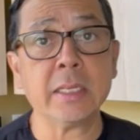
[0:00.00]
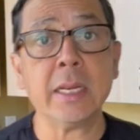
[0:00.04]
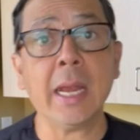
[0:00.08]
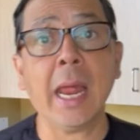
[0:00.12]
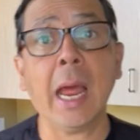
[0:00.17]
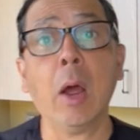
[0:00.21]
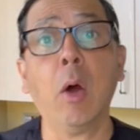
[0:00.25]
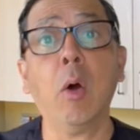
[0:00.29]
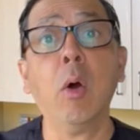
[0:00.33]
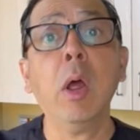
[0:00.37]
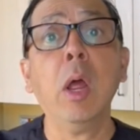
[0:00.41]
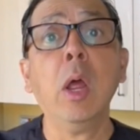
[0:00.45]

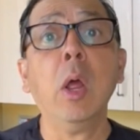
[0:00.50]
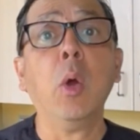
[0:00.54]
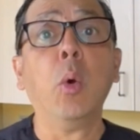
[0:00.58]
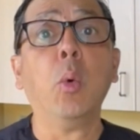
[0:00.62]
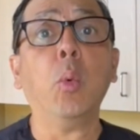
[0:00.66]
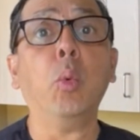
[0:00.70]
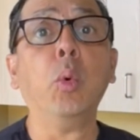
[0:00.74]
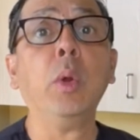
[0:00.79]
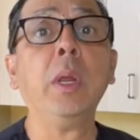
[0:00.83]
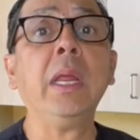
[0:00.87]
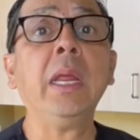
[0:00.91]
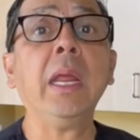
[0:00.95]
Now,
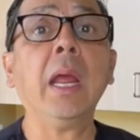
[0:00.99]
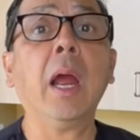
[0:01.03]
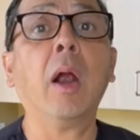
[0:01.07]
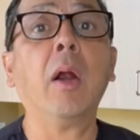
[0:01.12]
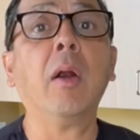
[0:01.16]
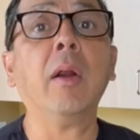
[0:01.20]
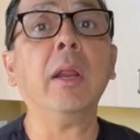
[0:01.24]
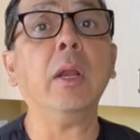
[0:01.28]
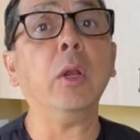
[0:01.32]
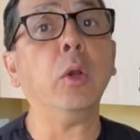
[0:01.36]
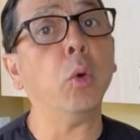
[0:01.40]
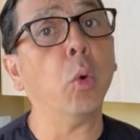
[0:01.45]
we are
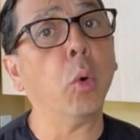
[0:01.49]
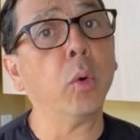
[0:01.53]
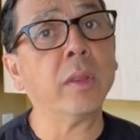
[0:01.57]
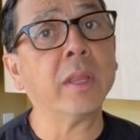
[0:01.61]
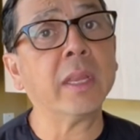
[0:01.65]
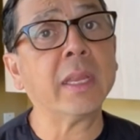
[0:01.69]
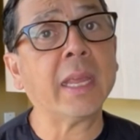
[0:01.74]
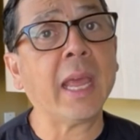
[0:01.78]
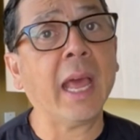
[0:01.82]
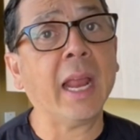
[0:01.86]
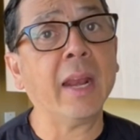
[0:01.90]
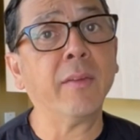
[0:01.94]
in
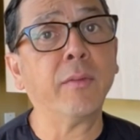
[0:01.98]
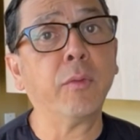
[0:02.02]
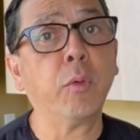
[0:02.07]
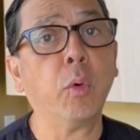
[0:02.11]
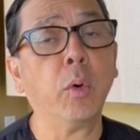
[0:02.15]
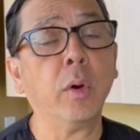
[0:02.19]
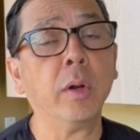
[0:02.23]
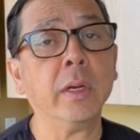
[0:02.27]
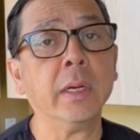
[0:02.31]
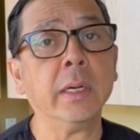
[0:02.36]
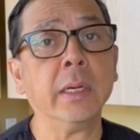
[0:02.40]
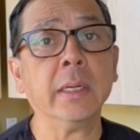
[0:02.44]
Northern
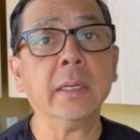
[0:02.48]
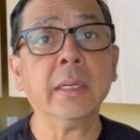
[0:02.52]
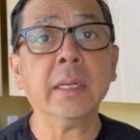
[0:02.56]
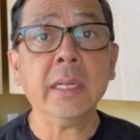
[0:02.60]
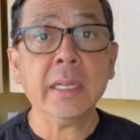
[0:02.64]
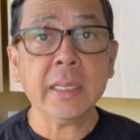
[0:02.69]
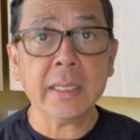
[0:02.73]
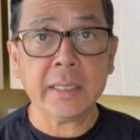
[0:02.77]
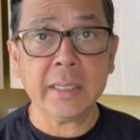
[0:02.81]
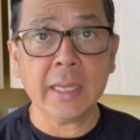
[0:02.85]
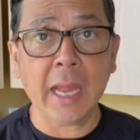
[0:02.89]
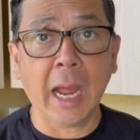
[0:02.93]
California,
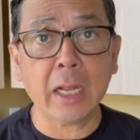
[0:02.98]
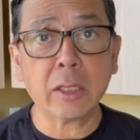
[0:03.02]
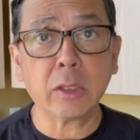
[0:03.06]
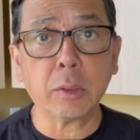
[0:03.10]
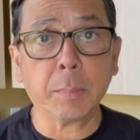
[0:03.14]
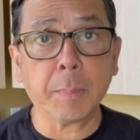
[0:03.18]
Dr.